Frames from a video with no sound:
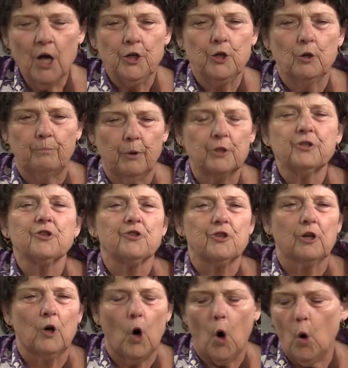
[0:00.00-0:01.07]
You put
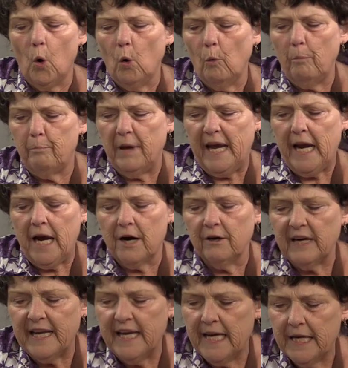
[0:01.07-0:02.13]
your whole
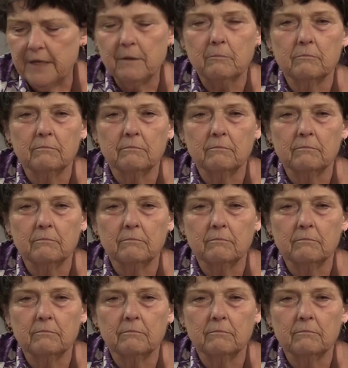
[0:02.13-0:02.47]
bear in.